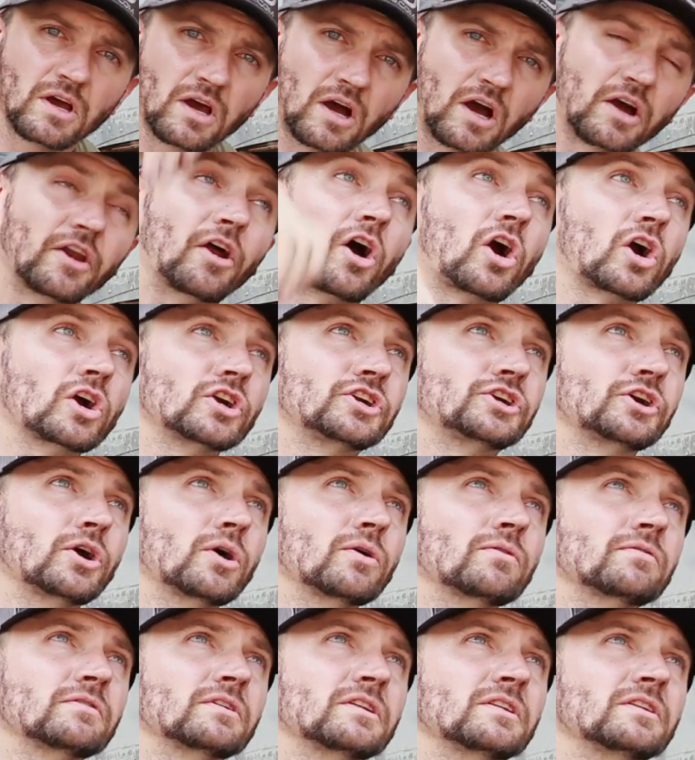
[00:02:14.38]
an arch
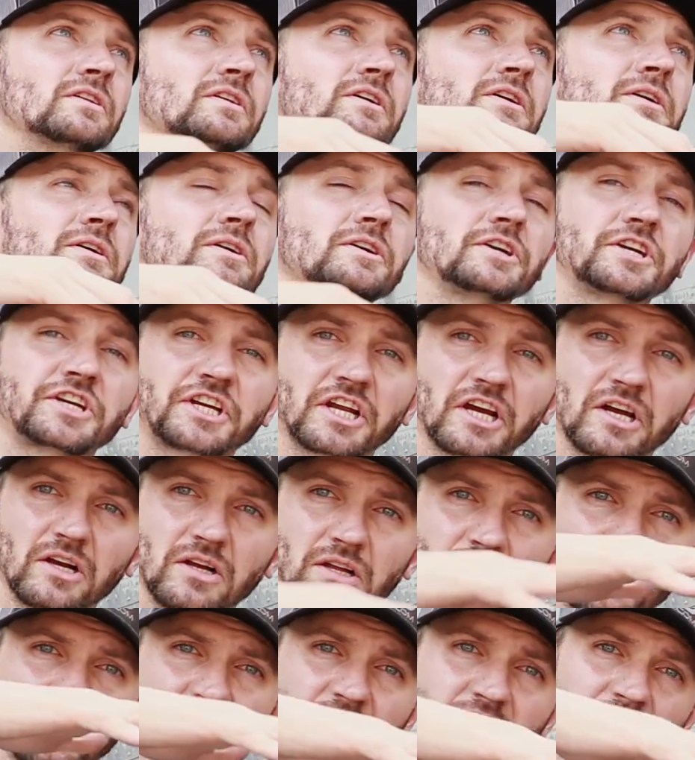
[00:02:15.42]
over the
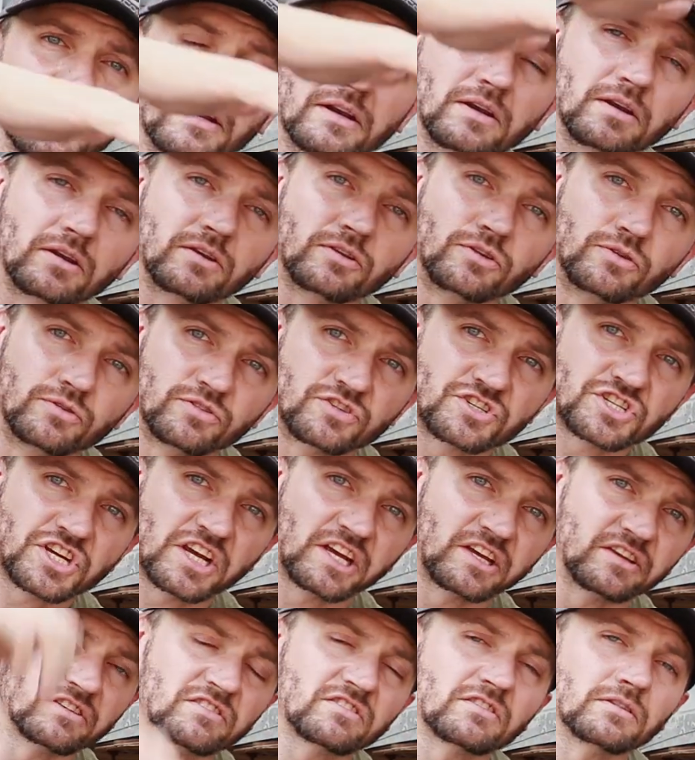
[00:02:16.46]
shell and then use
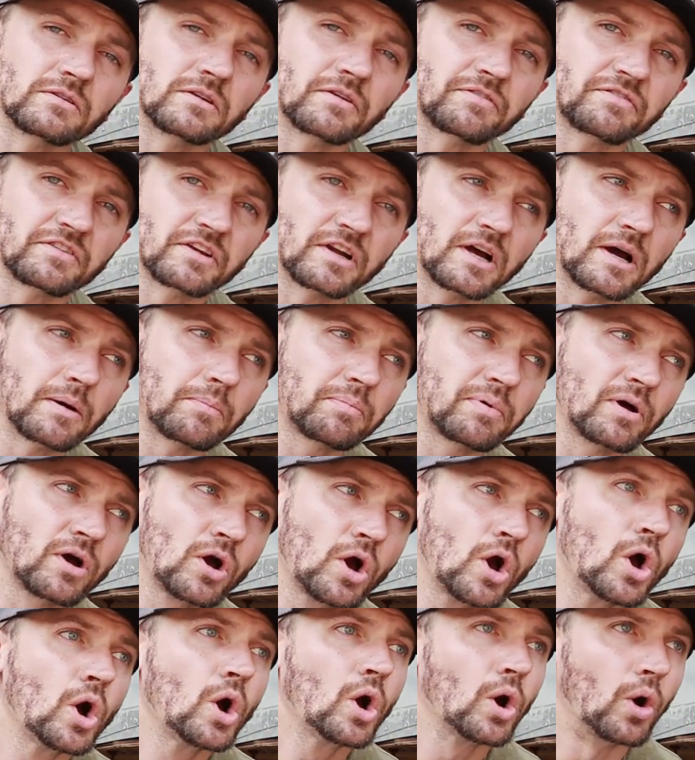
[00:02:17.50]
chains to lift it up,
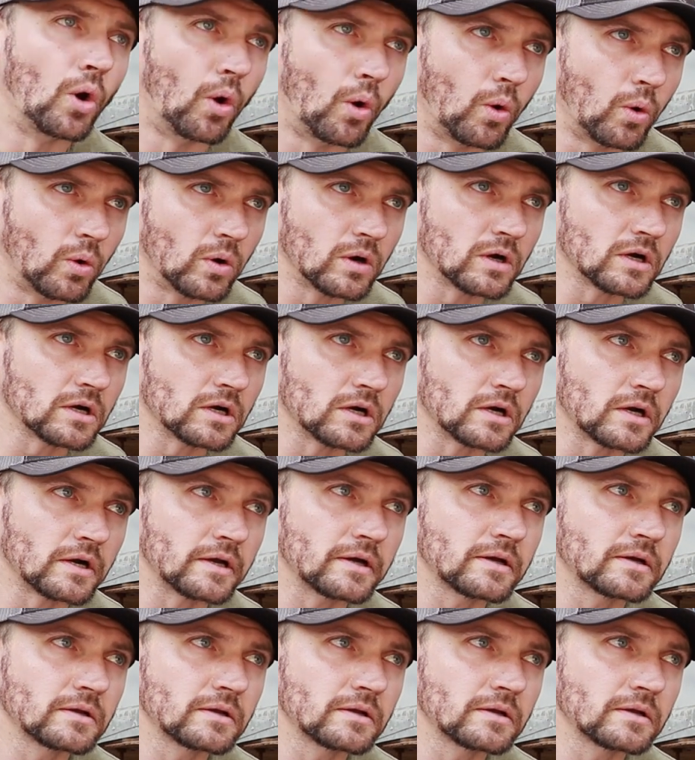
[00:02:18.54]
or